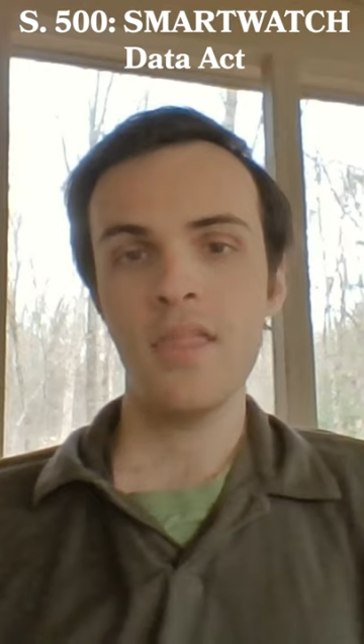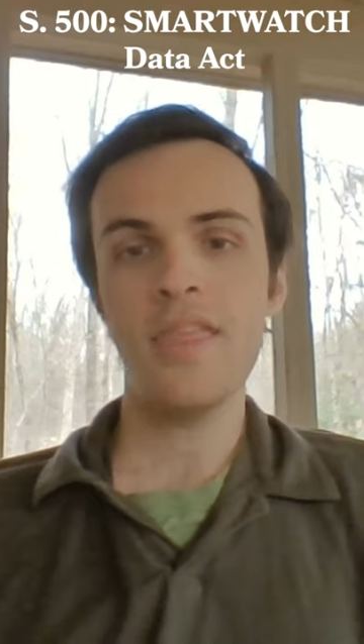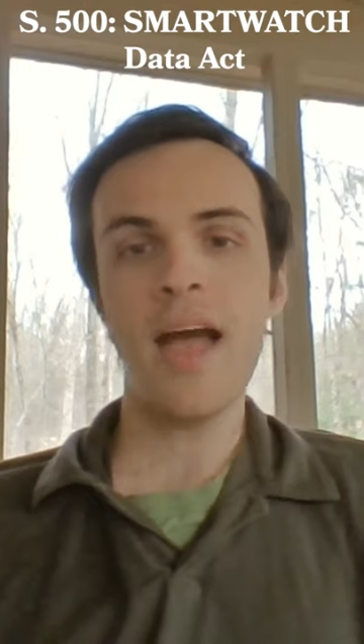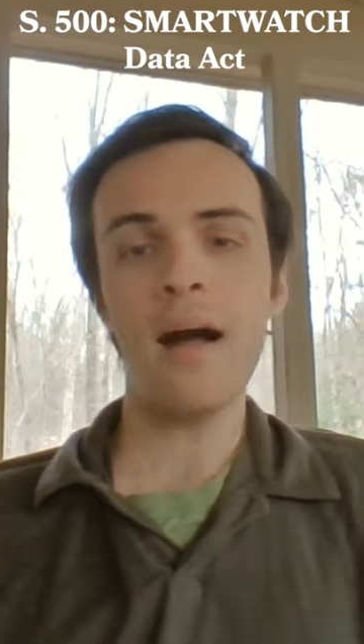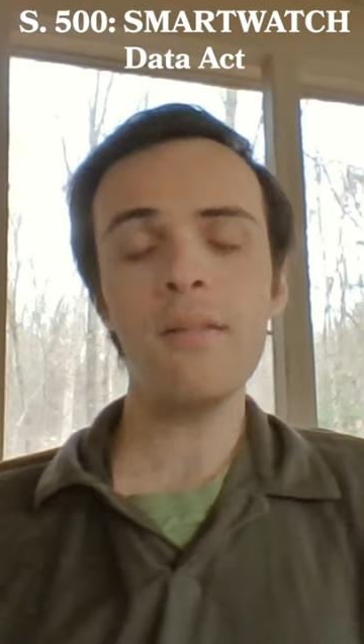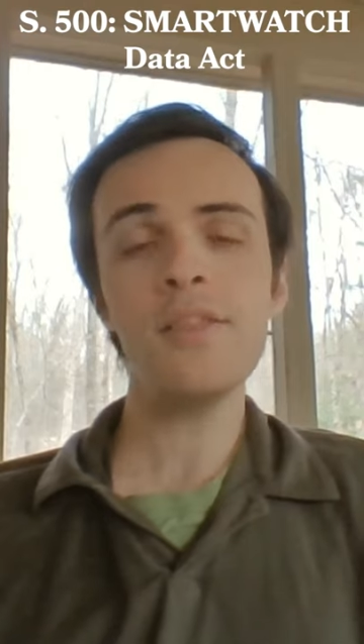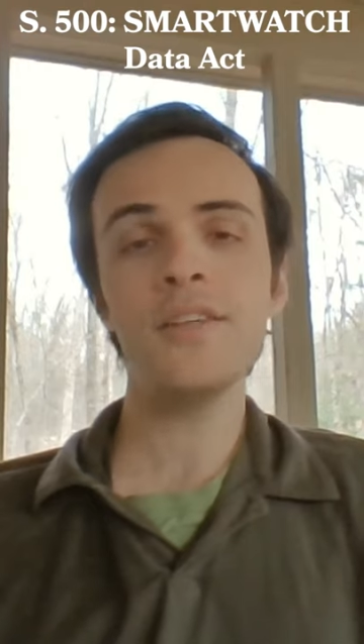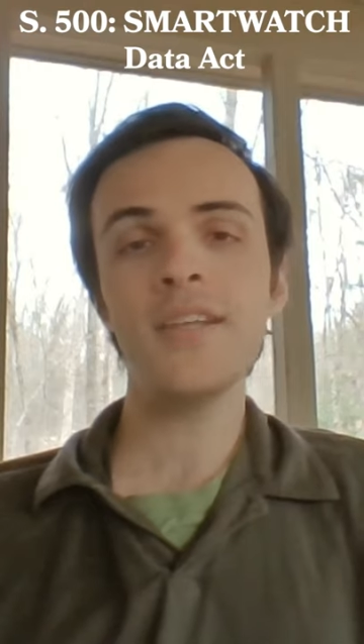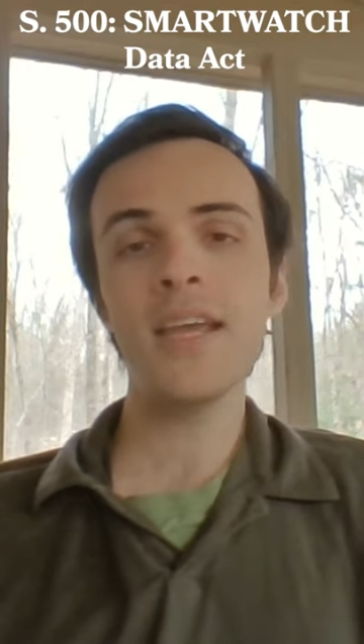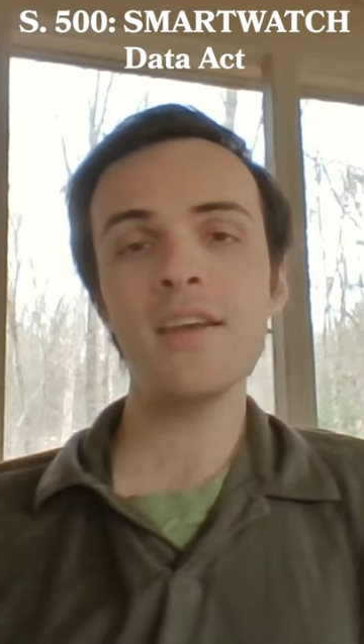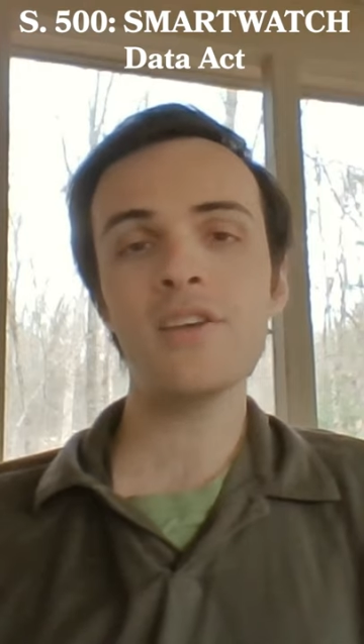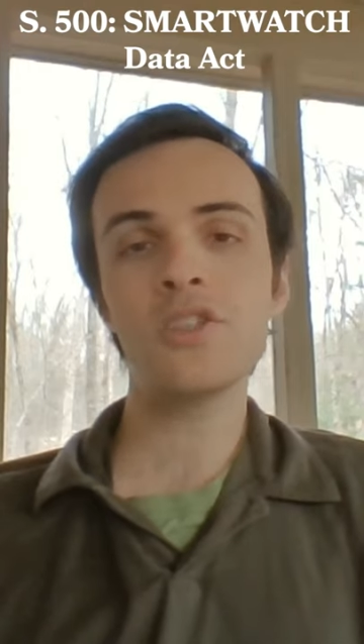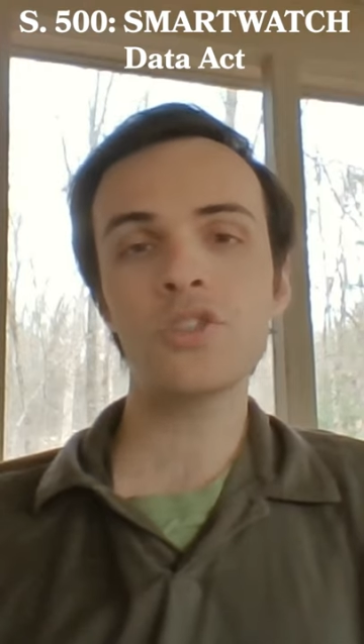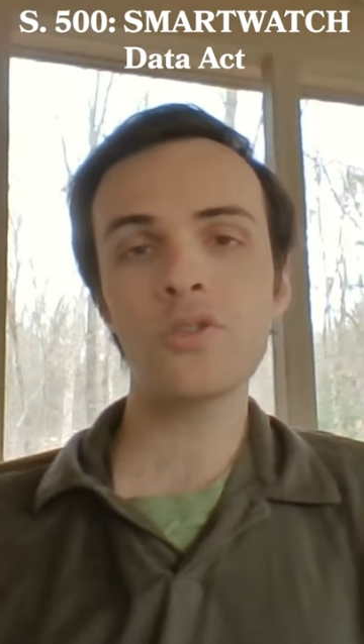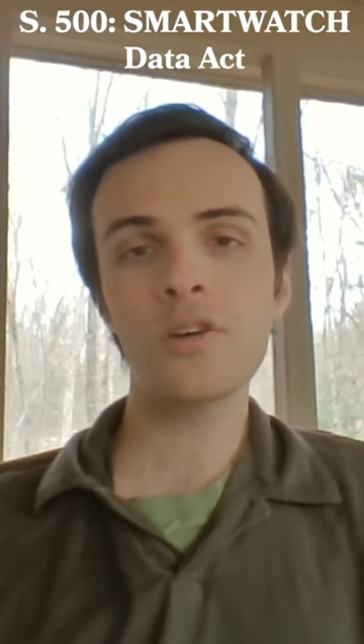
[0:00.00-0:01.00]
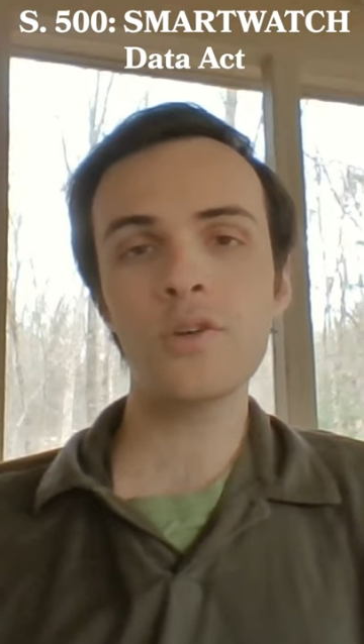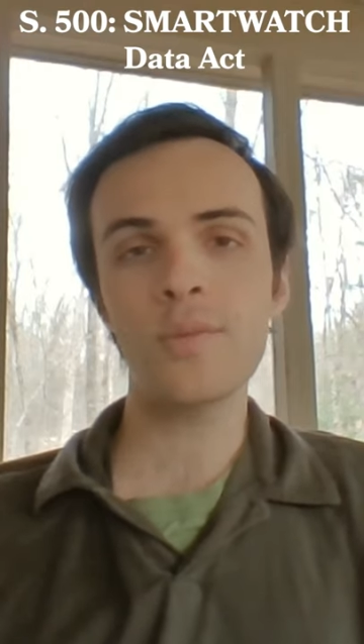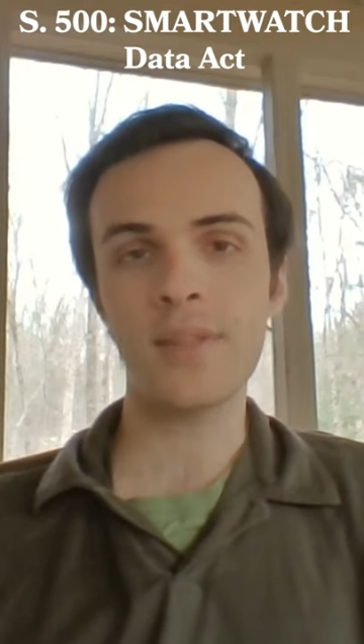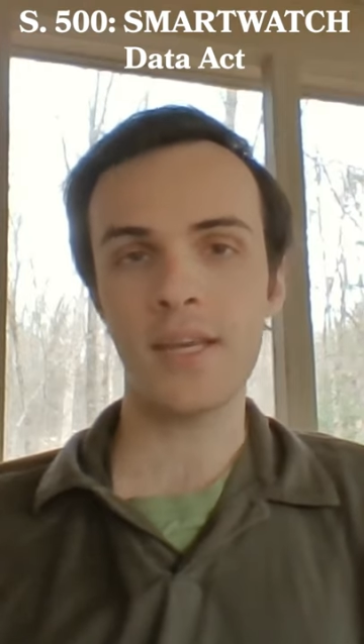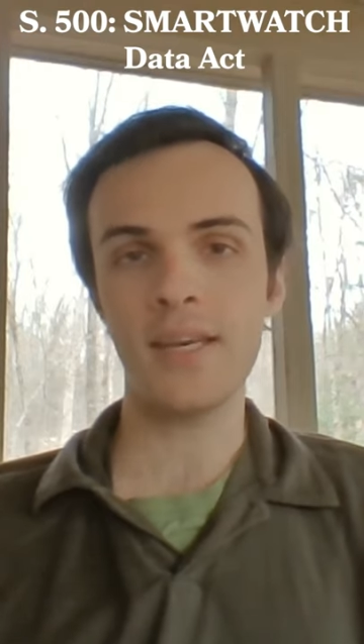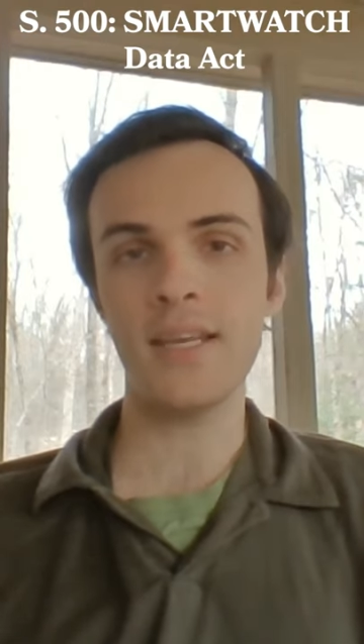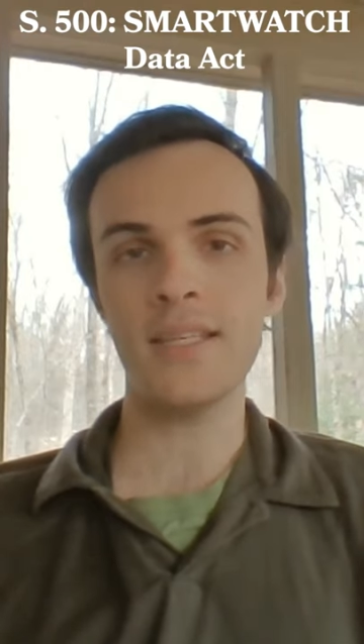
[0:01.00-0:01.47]
the health data stored
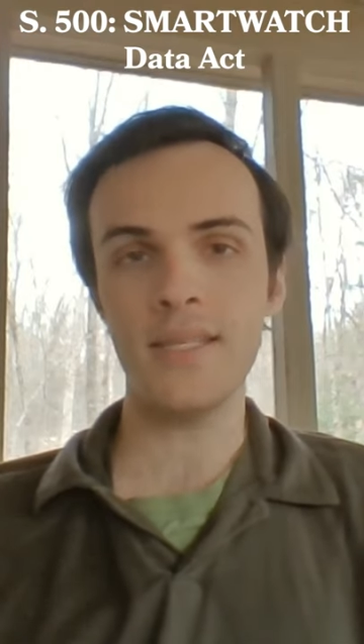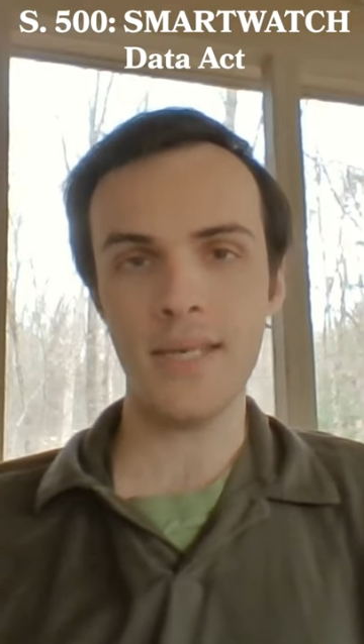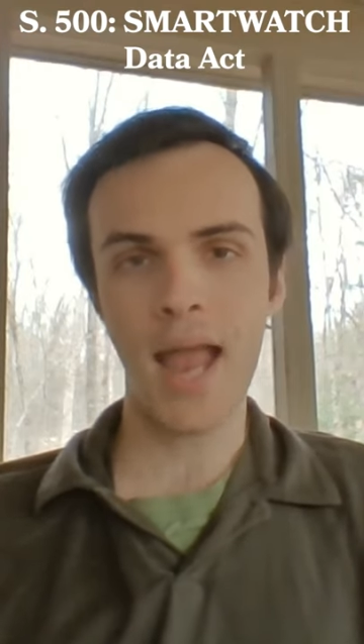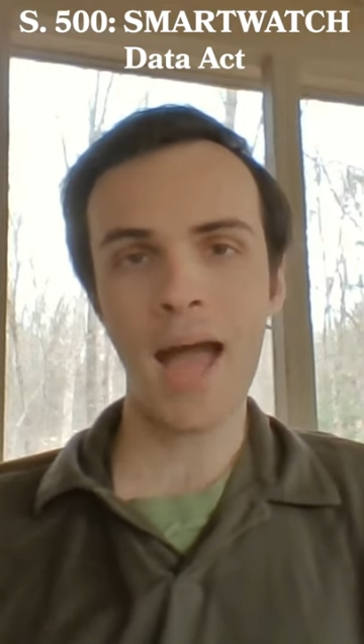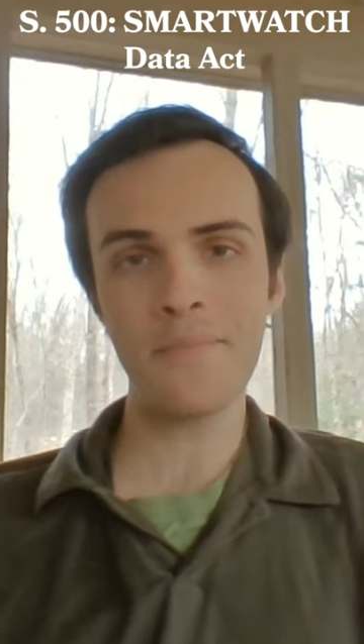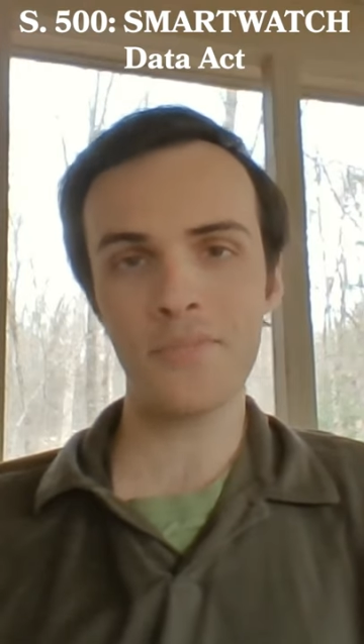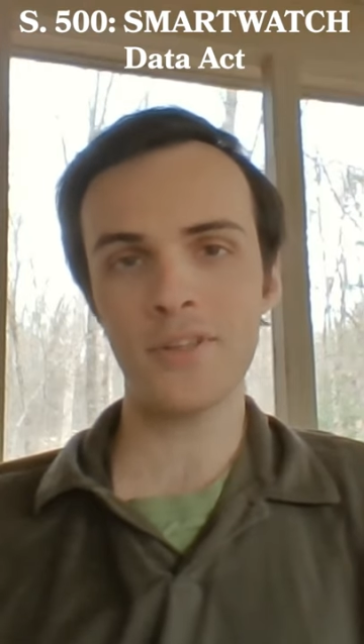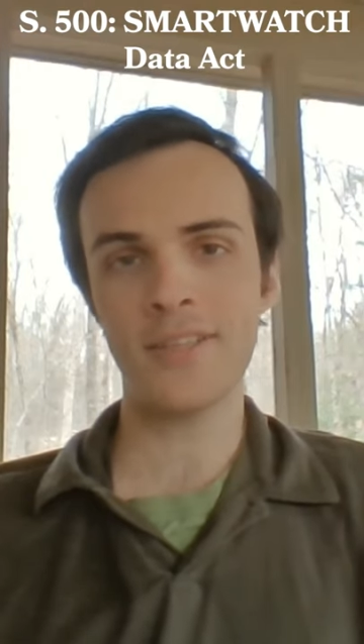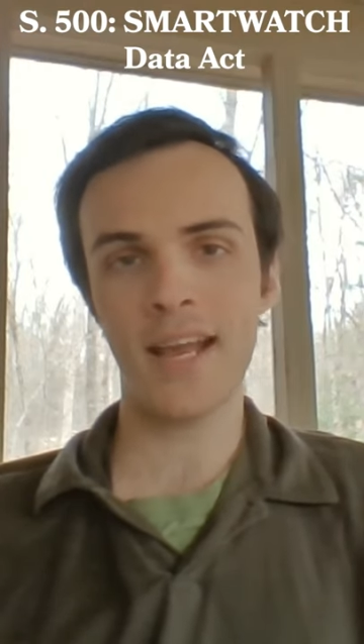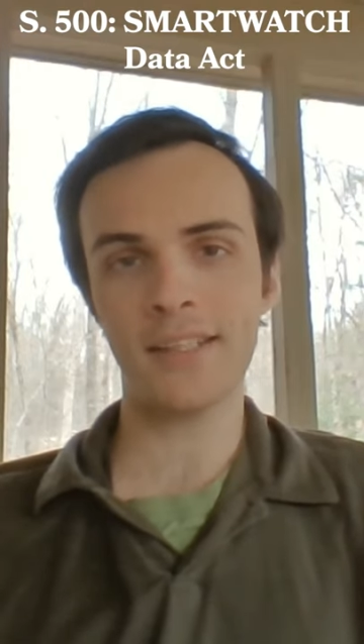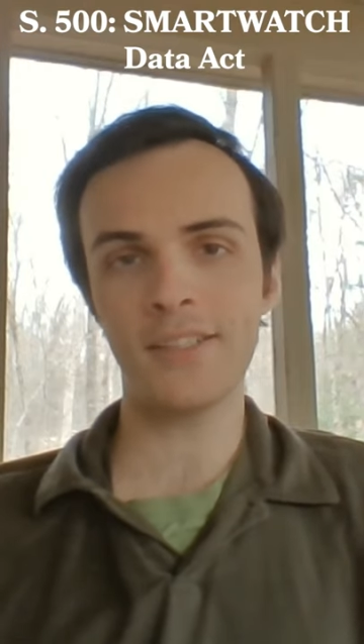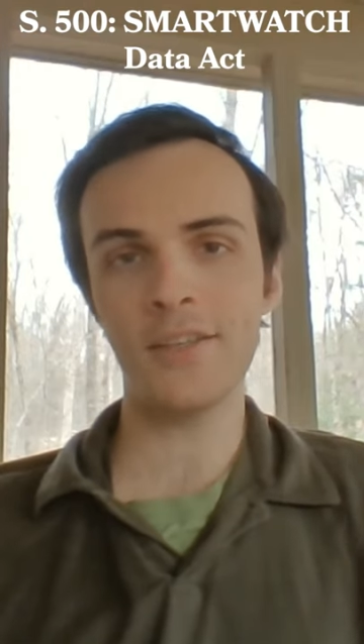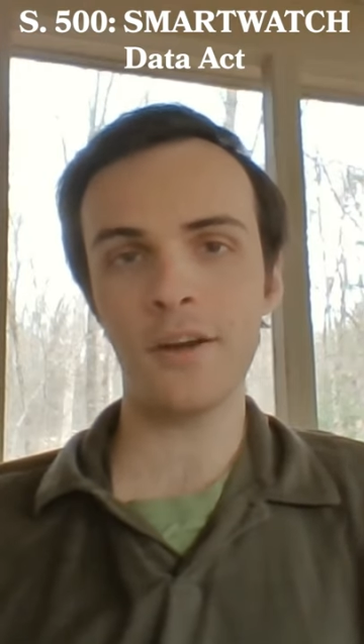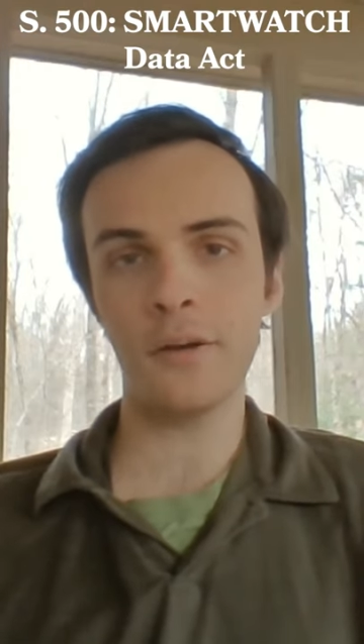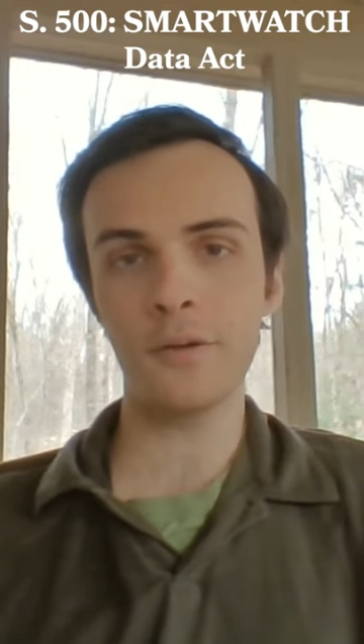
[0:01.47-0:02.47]
with it is not protected